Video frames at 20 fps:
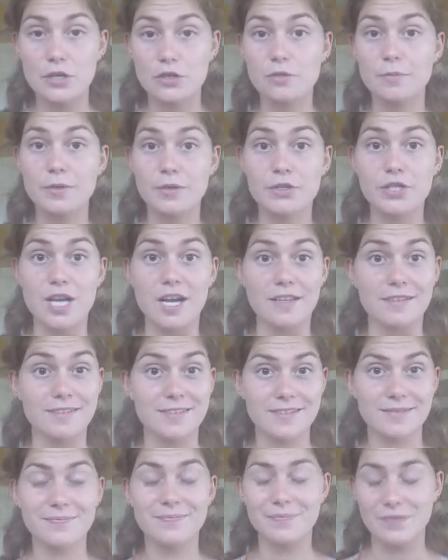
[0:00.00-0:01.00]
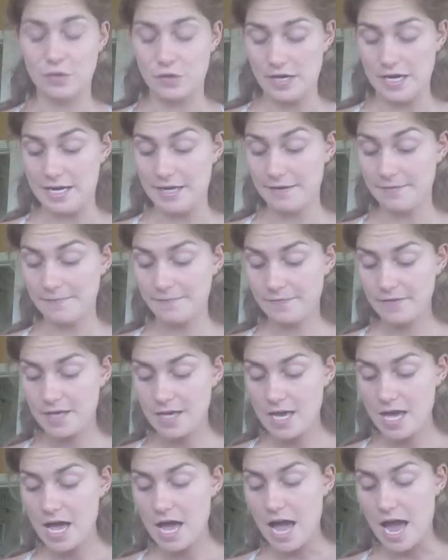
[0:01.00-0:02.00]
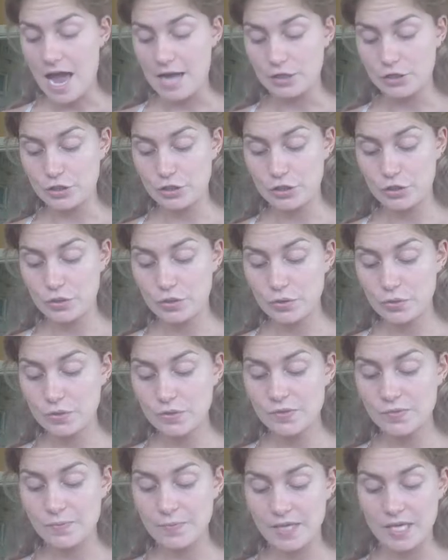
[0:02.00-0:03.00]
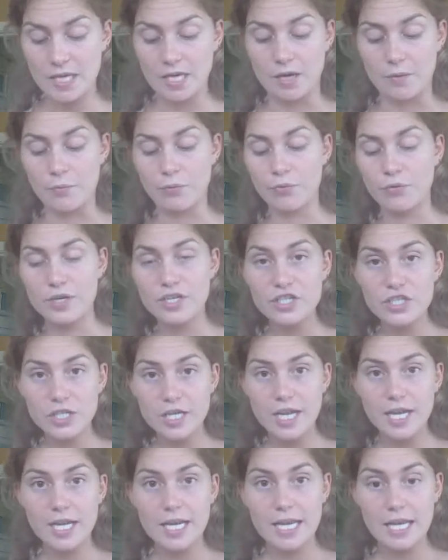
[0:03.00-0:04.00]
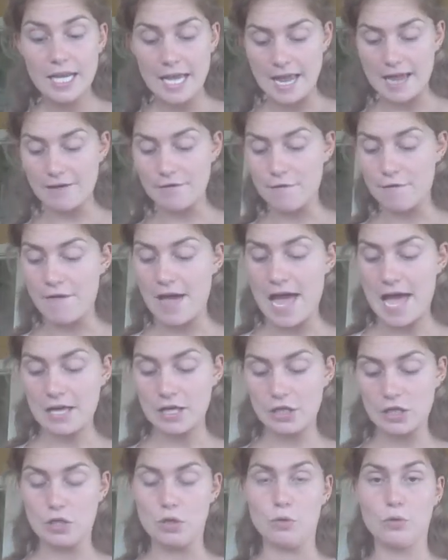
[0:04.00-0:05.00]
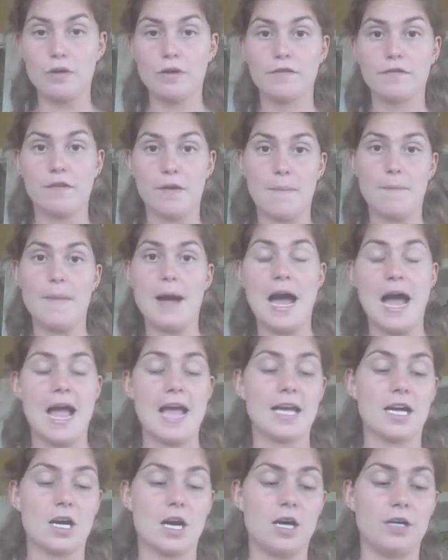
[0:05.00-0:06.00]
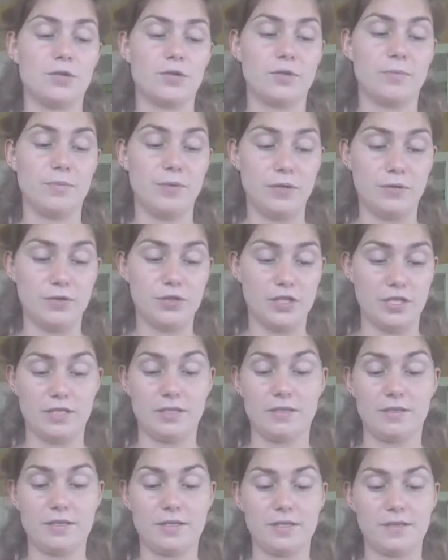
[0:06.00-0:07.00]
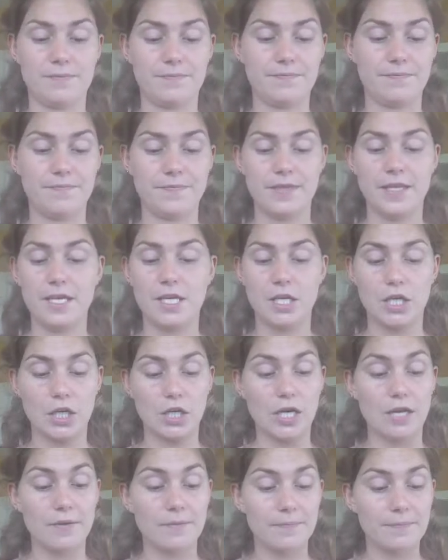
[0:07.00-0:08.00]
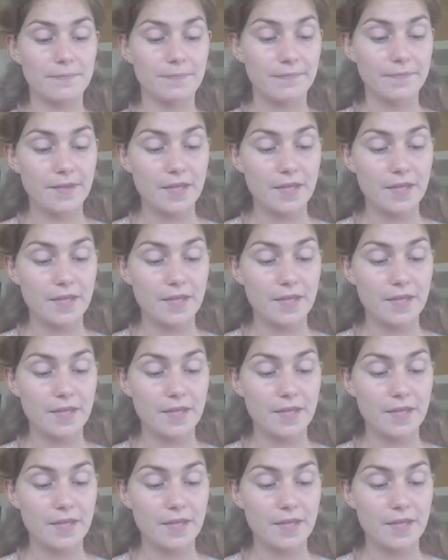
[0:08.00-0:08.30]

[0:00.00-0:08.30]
Go ahead. I choose being appreciated and valued for my contributions. Good.